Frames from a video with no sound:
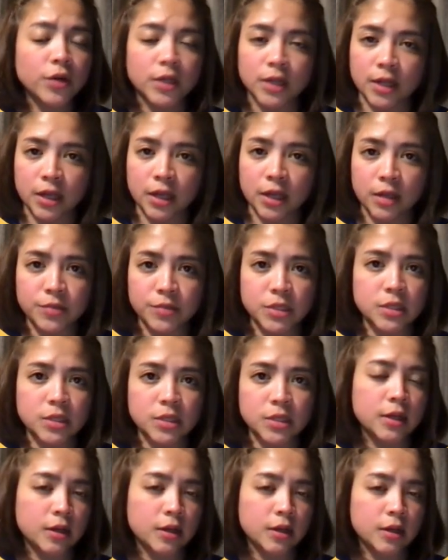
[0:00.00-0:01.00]
claims
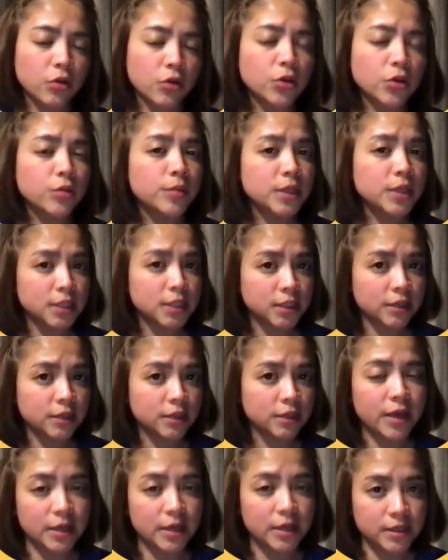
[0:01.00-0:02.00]
in an argumentative
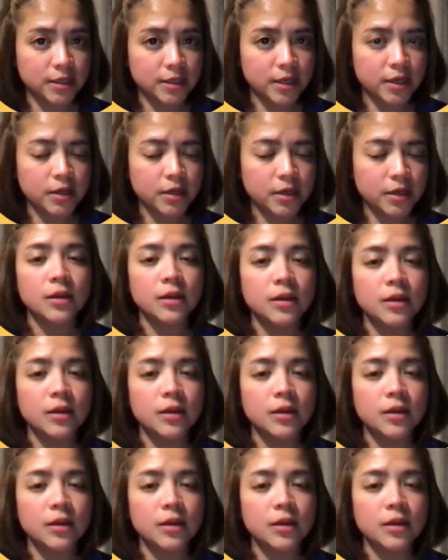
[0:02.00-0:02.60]
essay,